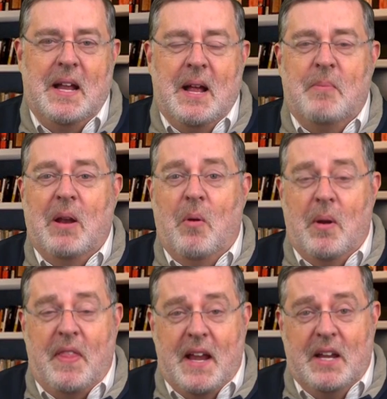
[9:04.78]
But I want
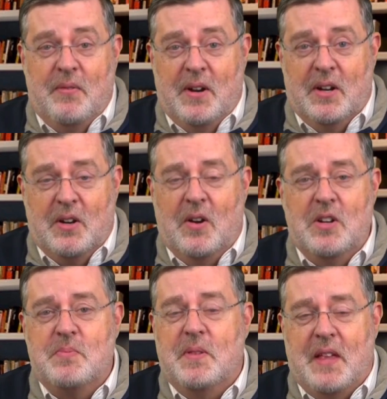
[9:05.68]
to thank you for your
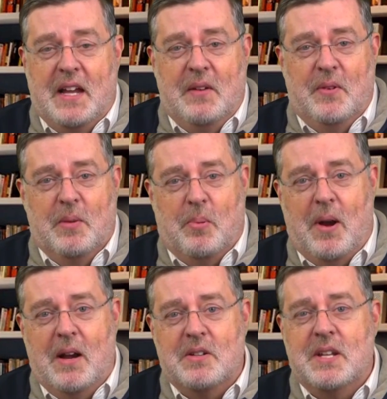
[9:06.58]
encouragement. Thank you for your
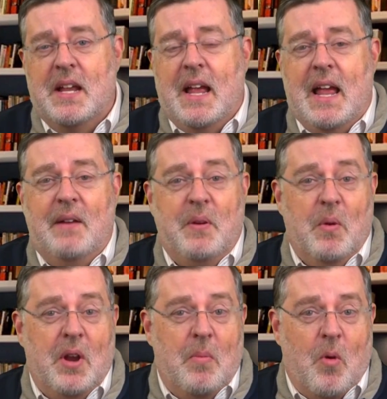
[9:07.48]
prayers. And if you
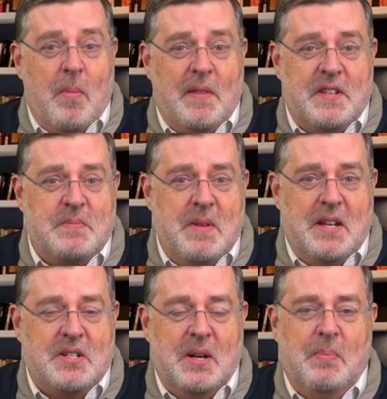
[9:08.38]
want to know more about this
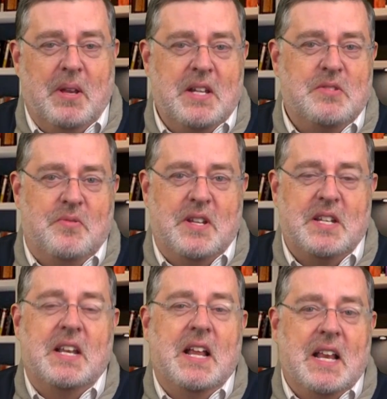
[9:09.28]
ministry, please
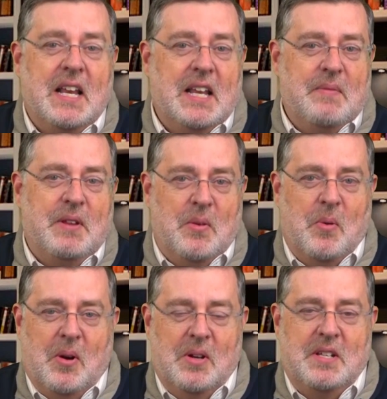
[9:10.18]
visit
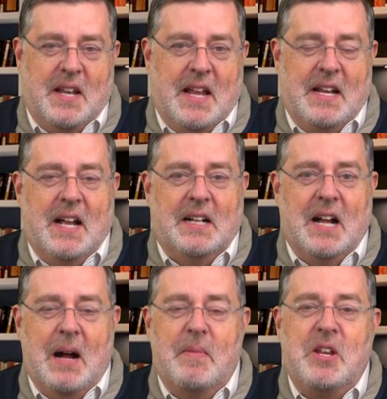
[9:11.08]

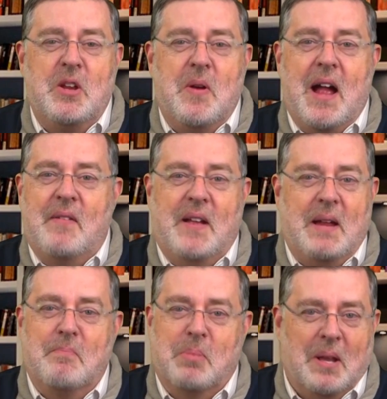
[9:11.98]
livingthewordtoday.com. You have
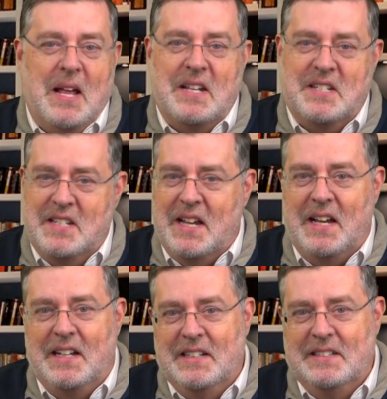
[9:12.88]
a blessed day.